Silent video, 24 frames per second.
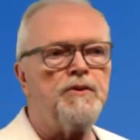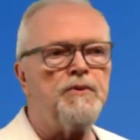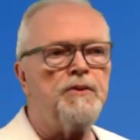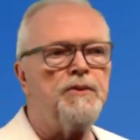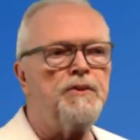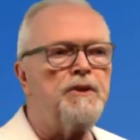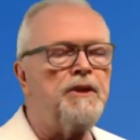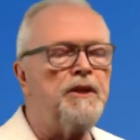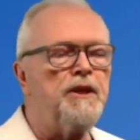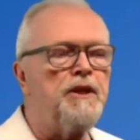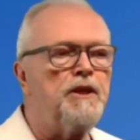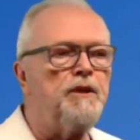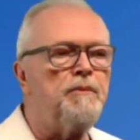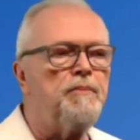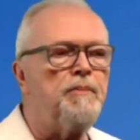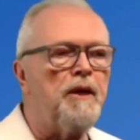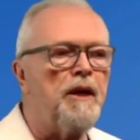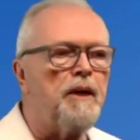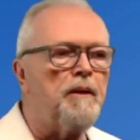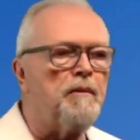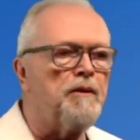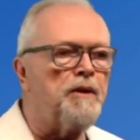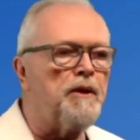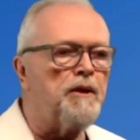will need to be
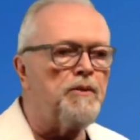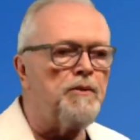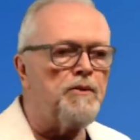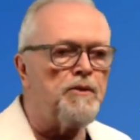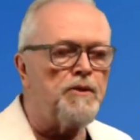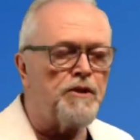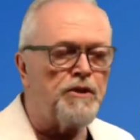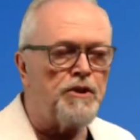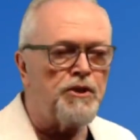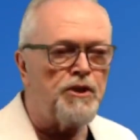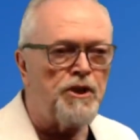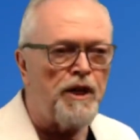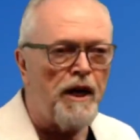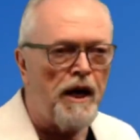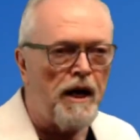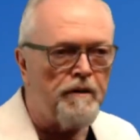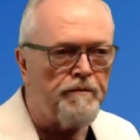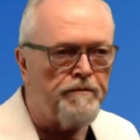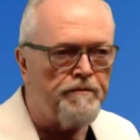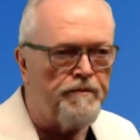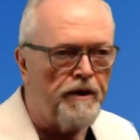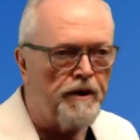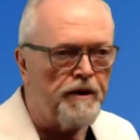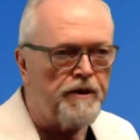able to use a chat
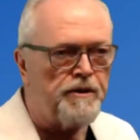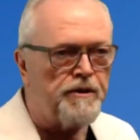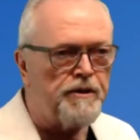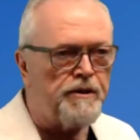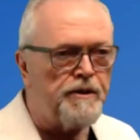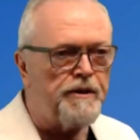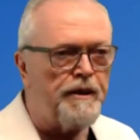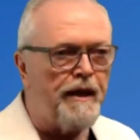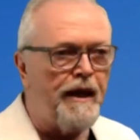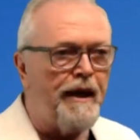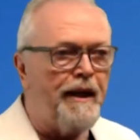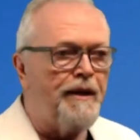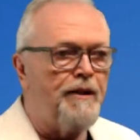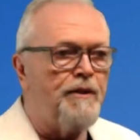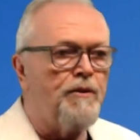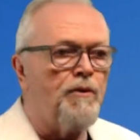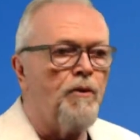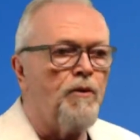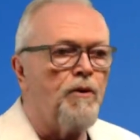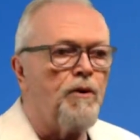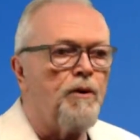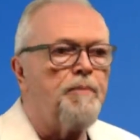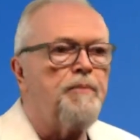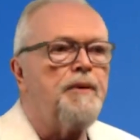function and
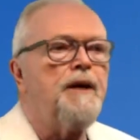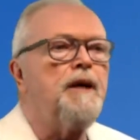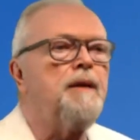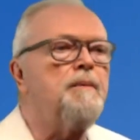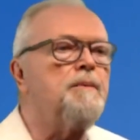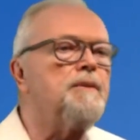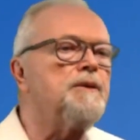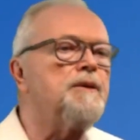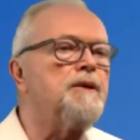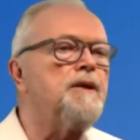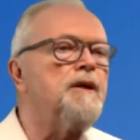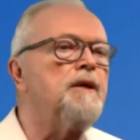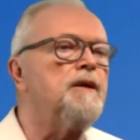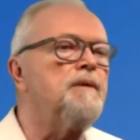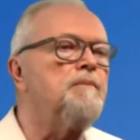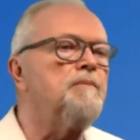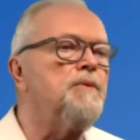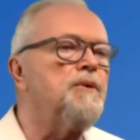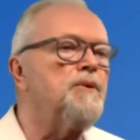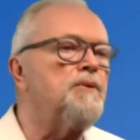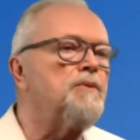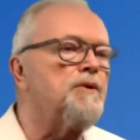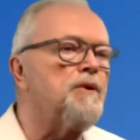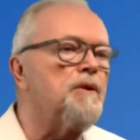or be able to
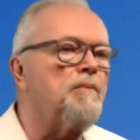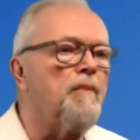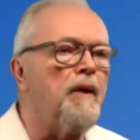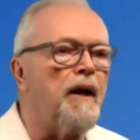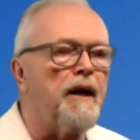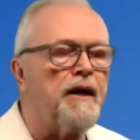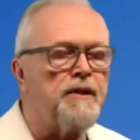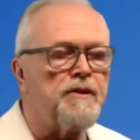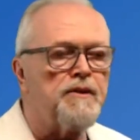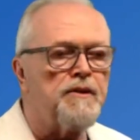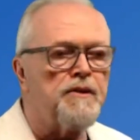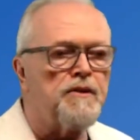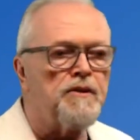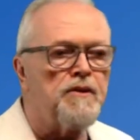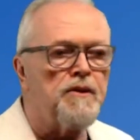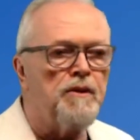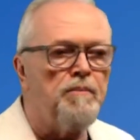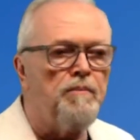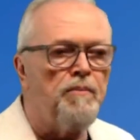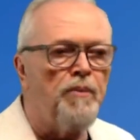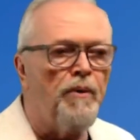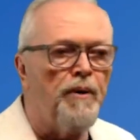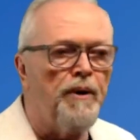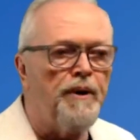unmute their mics at
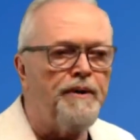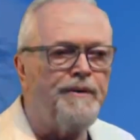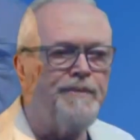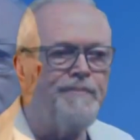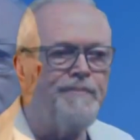some point